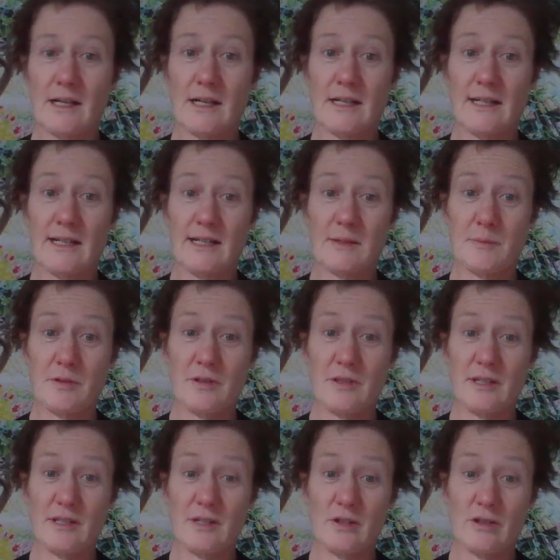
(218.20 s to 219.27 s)
I need to put
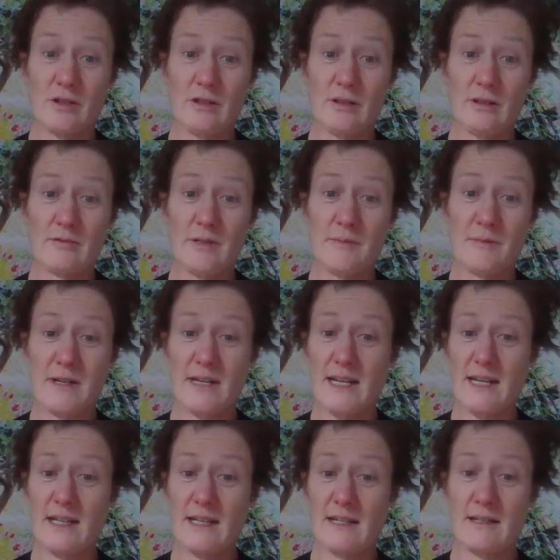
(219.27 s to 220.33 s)
this on around my
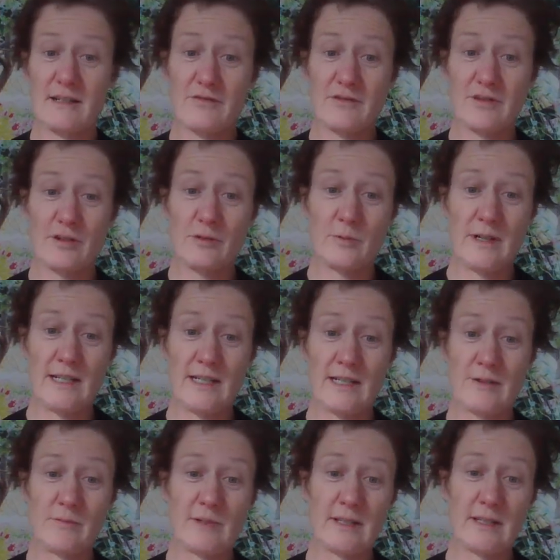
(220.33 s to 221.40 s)
neck. I've got a weight
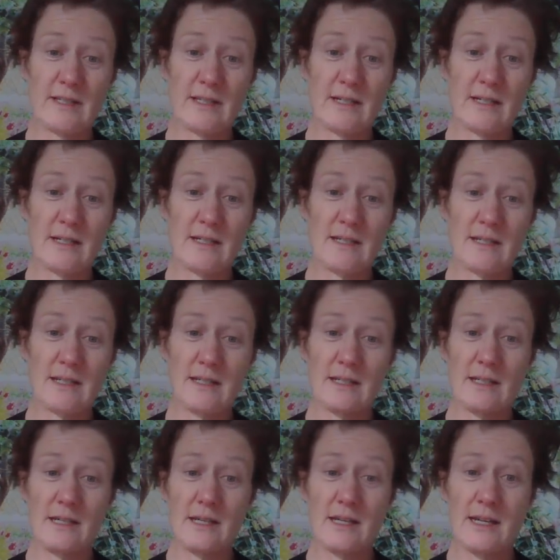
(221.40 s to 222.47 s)
in one side
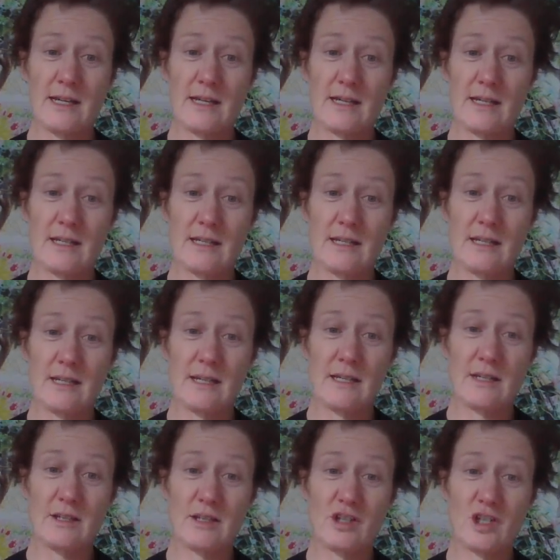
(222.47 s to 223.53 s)
and
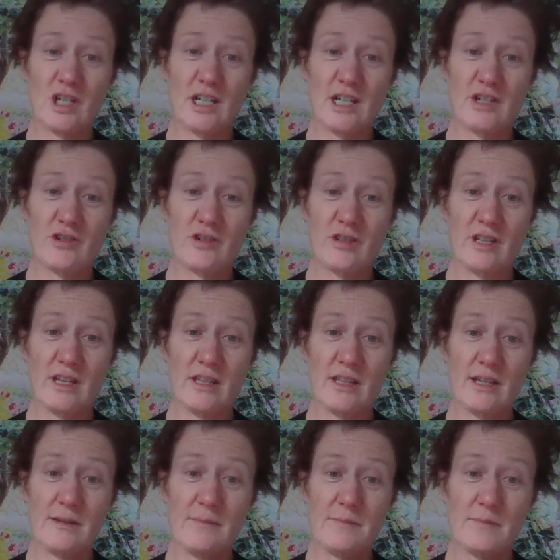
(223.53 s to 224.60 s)
the charger in the
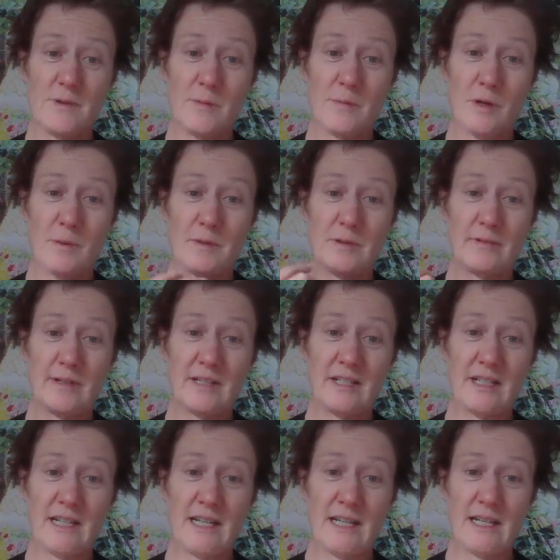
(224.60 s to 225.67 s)
other. You pop it around
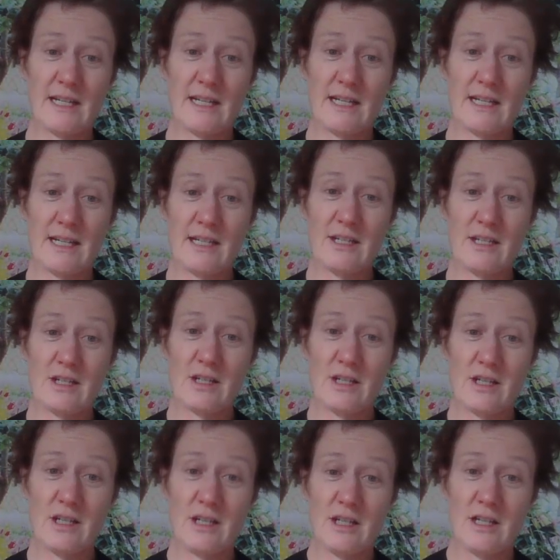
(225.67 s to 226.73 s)
your neck and
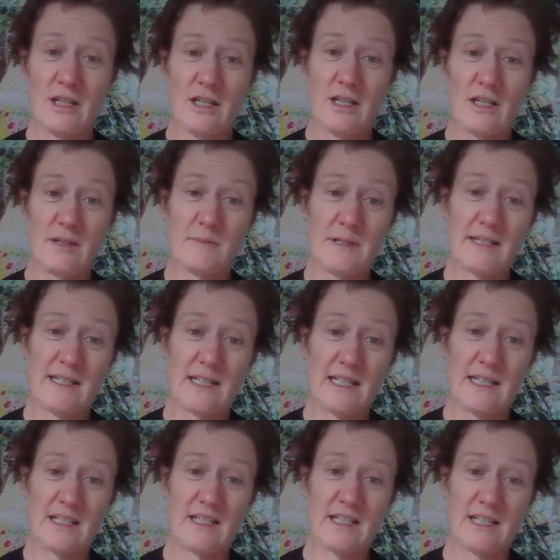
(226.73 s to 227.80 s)
you
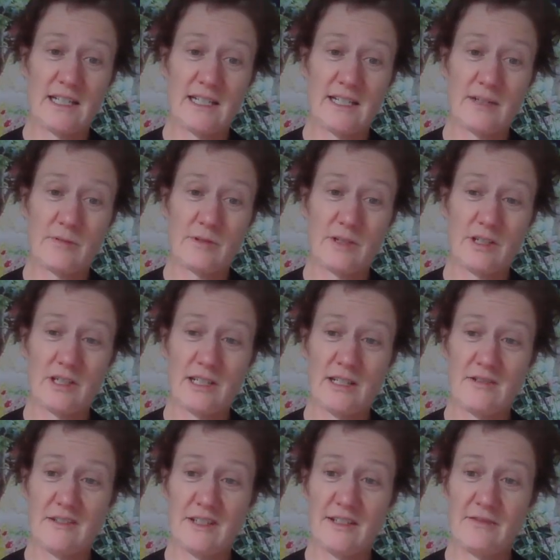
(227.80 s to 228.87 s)
basically chill out and watch
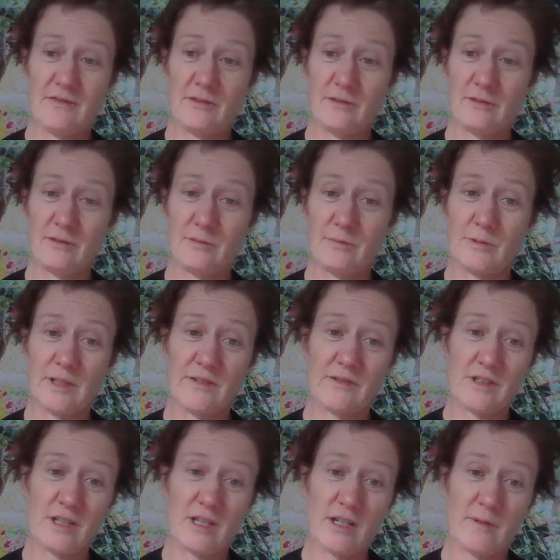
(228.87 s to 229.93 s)
TV for whatever
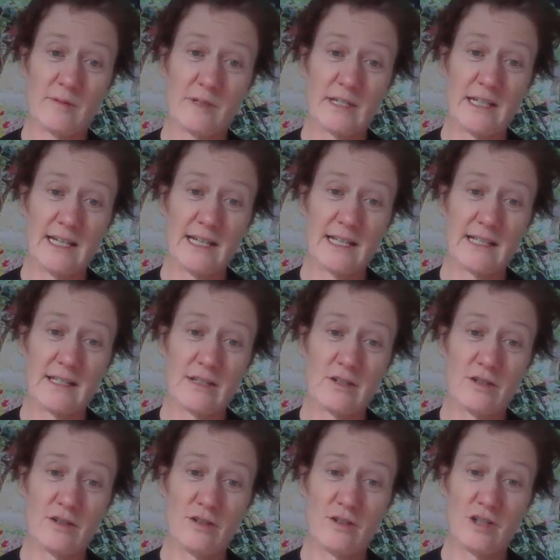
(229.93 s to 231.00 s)
time it takes
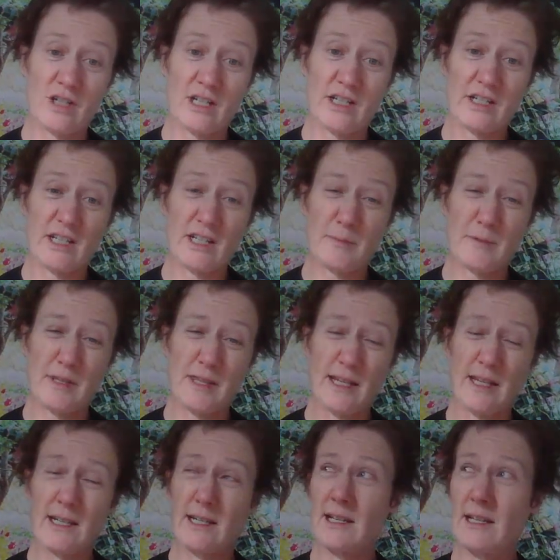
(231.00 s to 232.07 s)
to charge it up. I
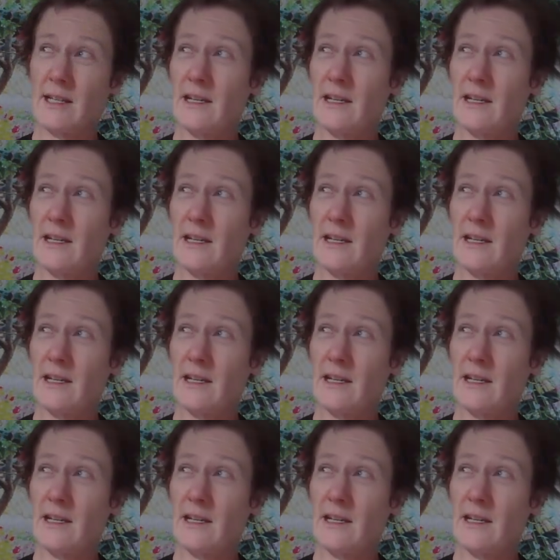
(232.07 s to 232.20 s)
think